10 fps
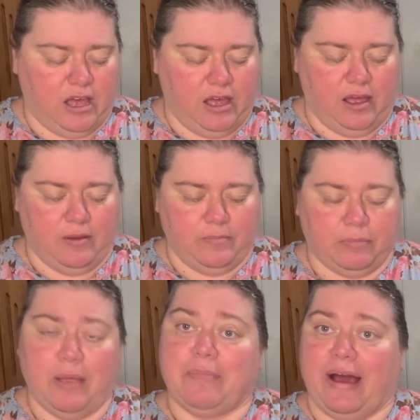
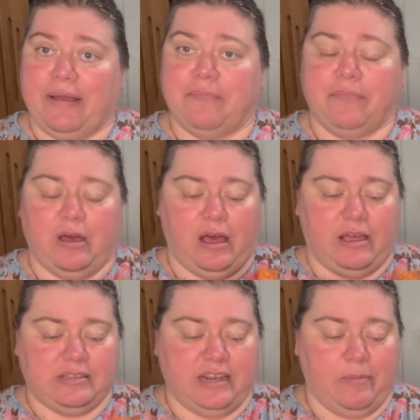Plum Pie
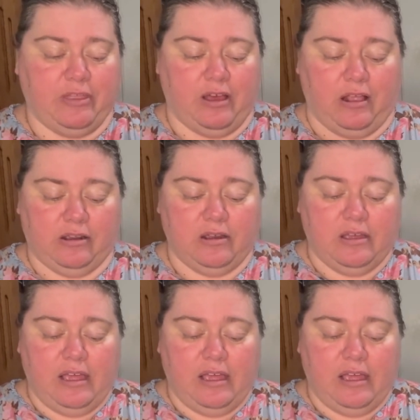is the name of the color.